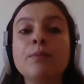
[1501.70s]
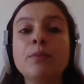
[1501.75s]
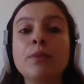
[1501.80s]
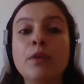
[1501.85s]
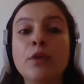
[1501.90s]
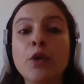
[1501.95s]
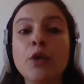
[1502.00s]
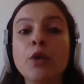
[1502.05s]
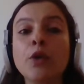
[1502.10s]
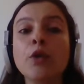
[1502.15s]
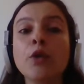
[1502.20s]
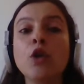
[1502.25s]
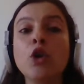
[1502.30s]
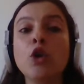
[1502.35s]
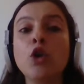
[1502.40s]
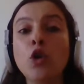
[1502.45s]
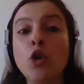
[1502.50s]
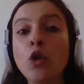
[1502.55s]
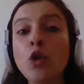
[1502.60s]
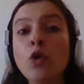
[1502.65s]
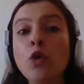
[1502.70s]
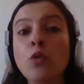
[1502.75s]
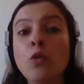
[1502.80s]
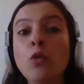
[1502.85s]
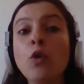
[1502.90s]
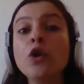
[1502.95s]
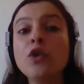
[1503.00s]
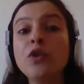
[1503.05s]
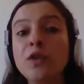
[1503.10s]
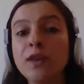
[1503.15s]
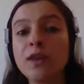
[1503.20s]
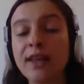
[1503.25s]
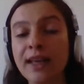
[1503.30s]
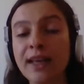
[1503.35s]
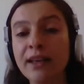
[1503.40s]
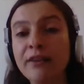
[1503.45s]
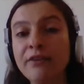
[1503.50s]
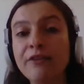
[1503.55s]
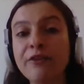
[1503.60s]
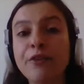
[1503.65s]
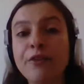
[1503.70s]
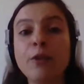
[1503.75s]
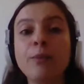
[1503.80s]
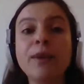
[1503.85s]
the law would give the